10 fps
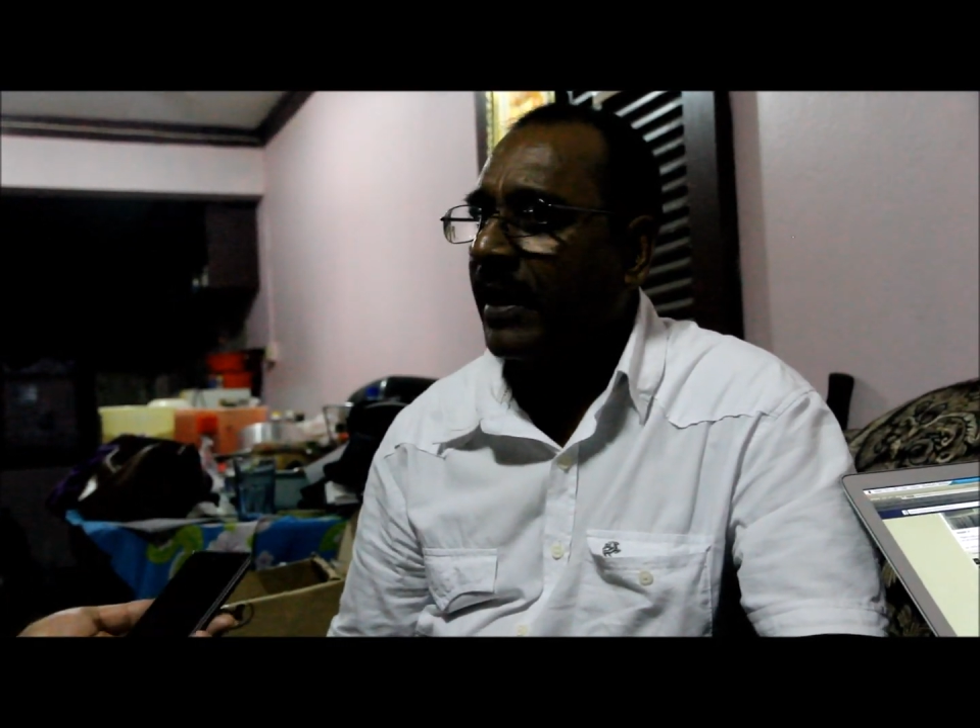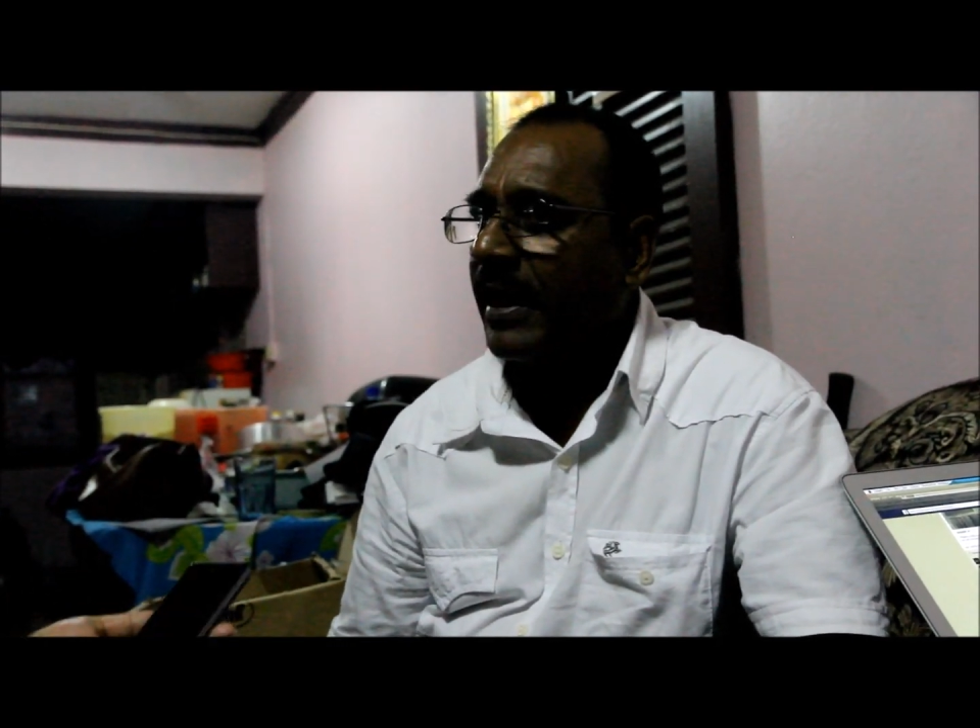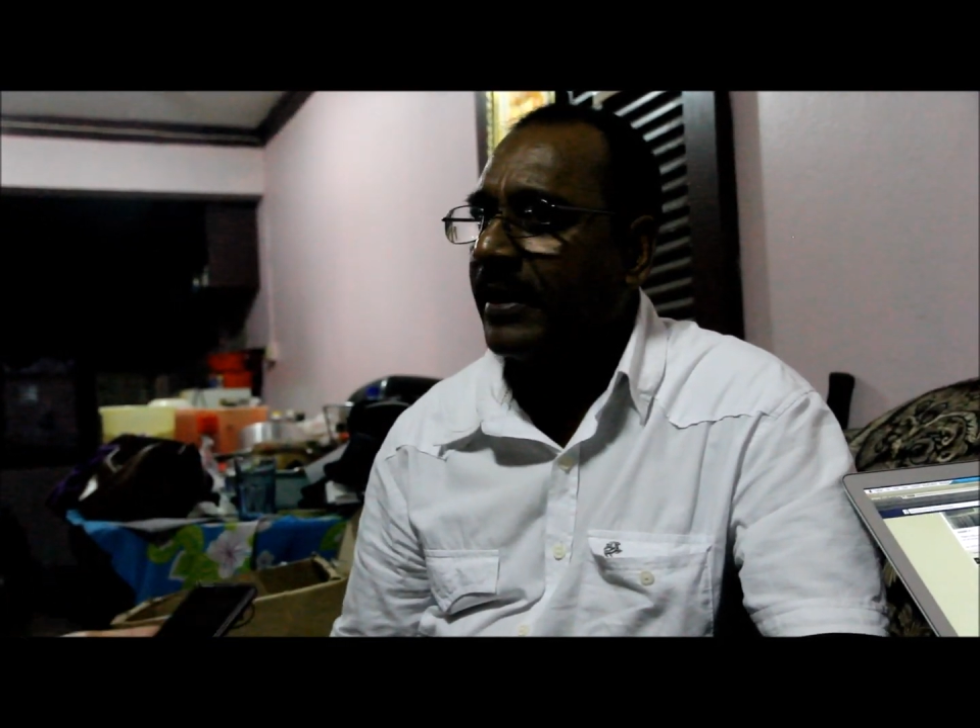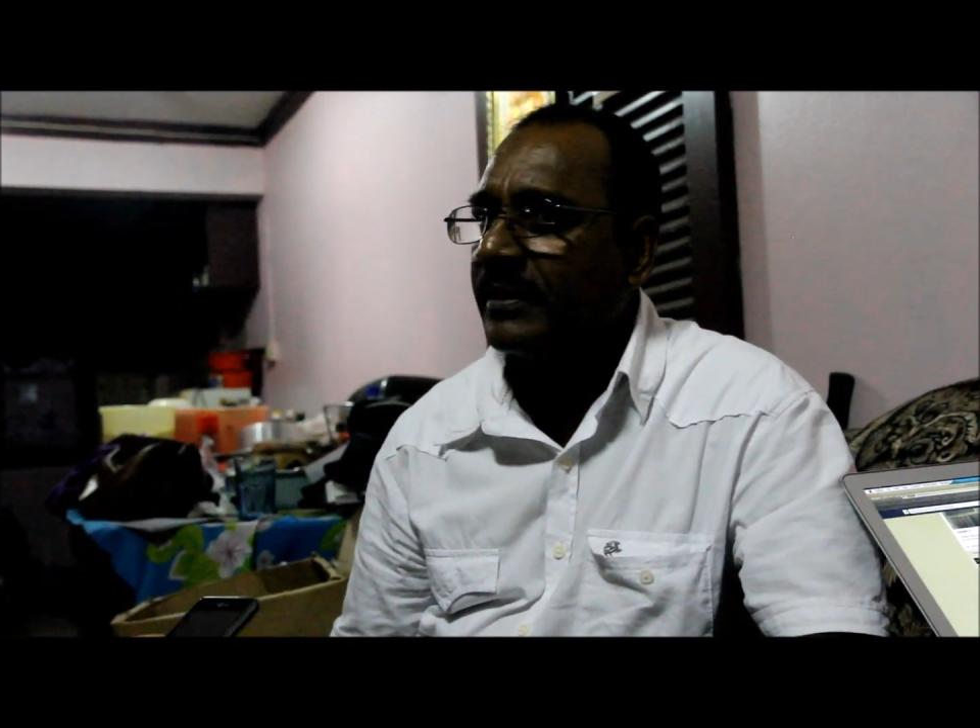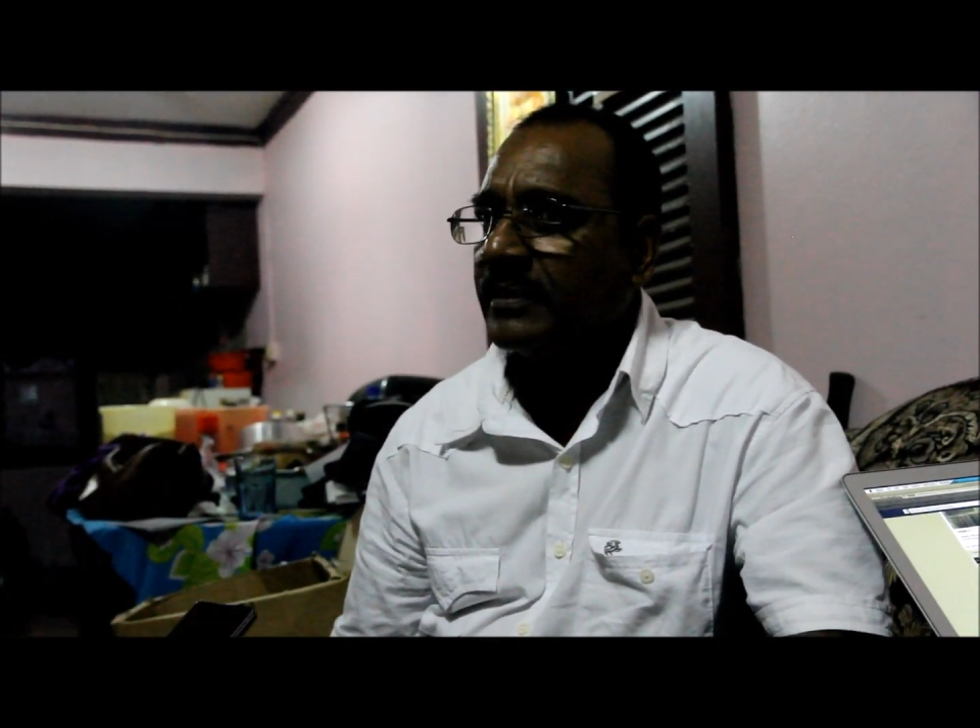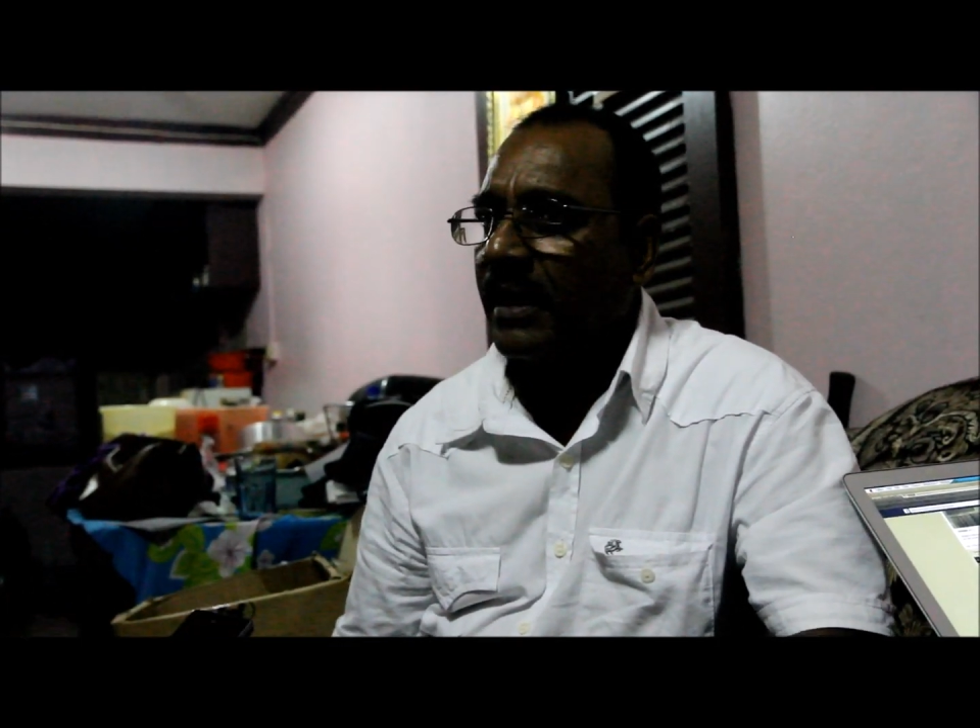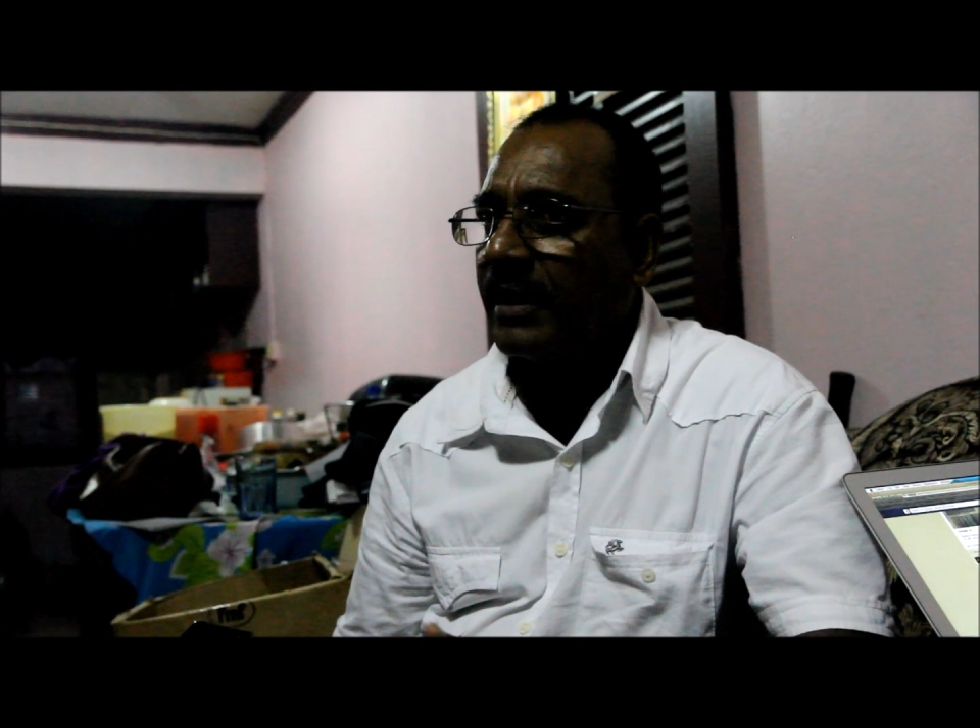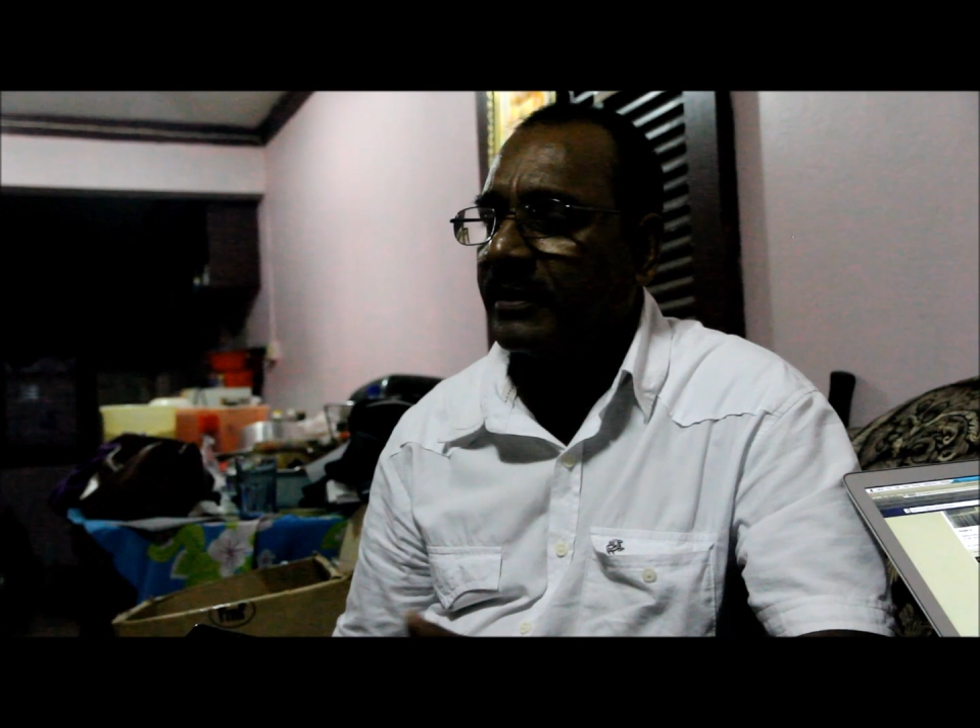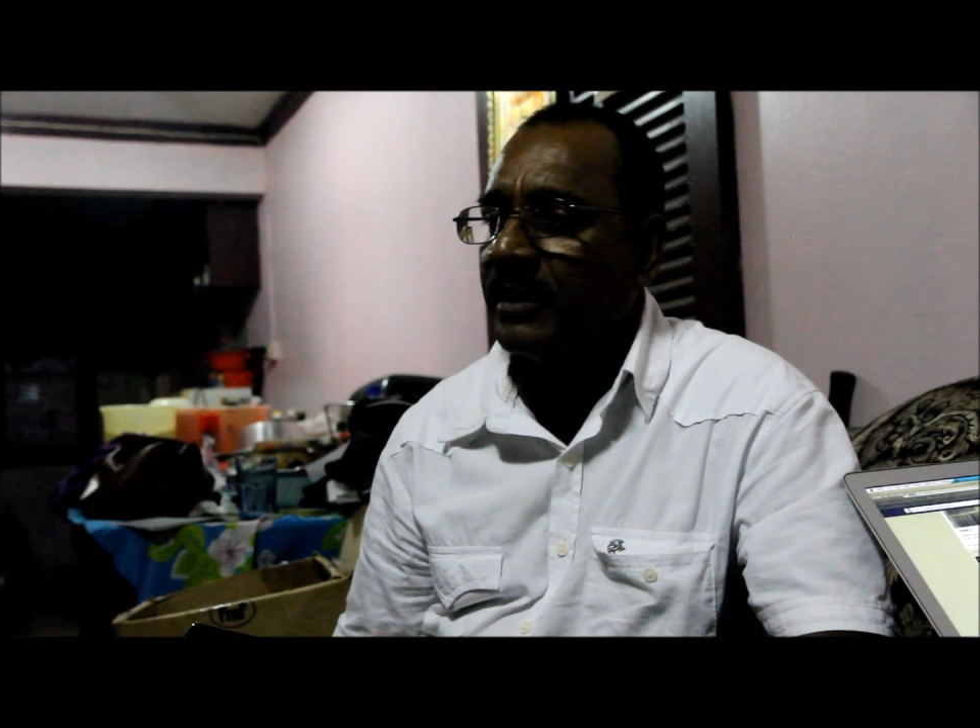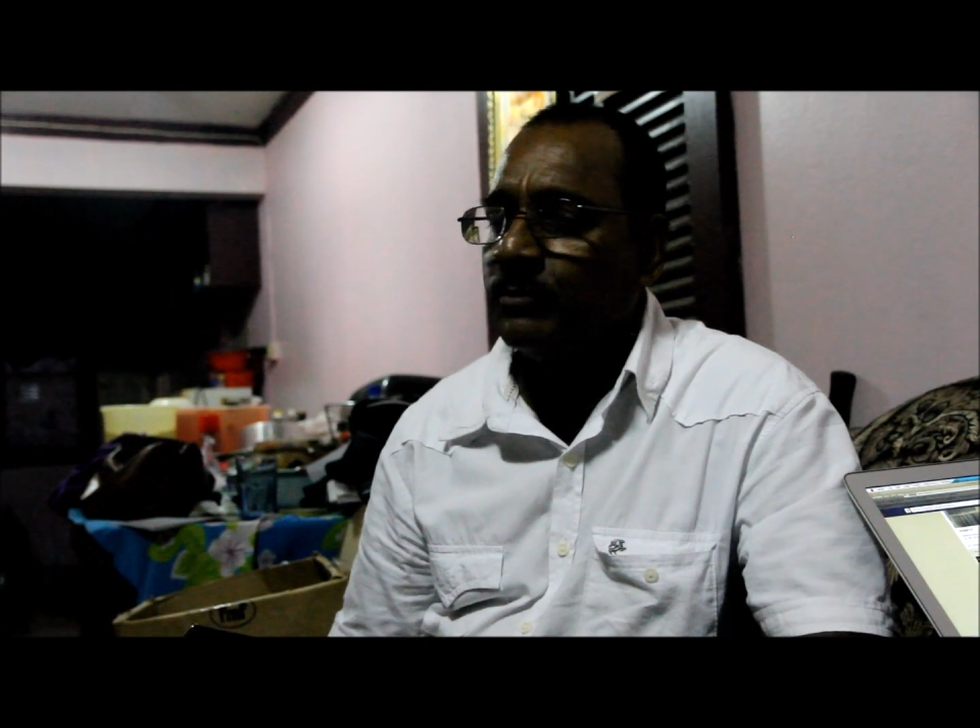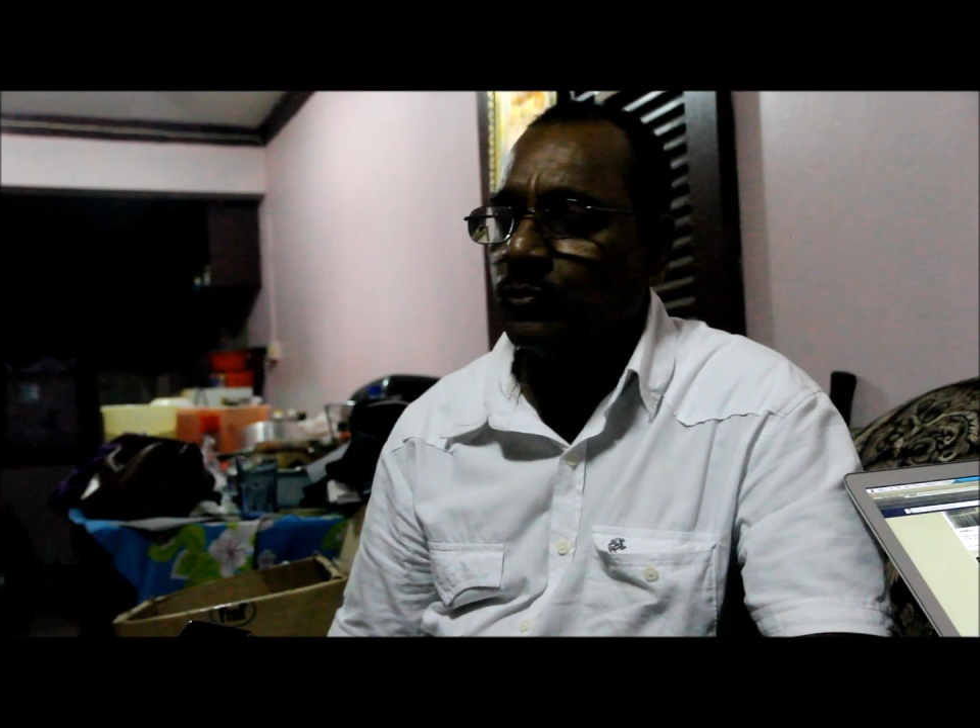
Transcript: And I came